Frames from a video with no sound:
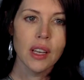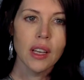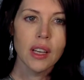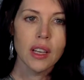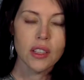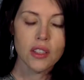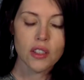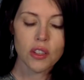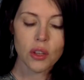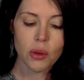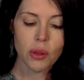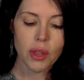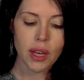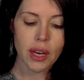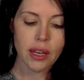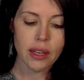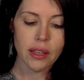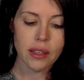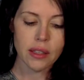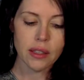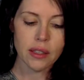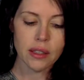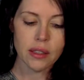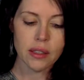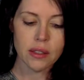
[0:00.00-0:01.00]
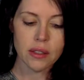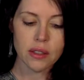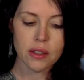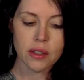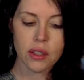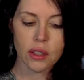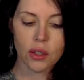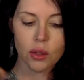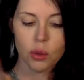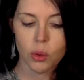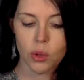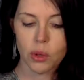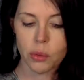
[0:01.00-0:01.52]
So that is
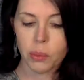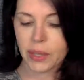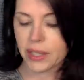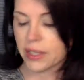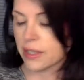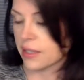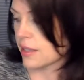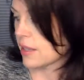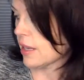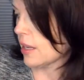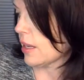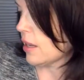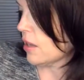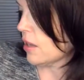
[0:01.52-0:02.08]
your Wednesday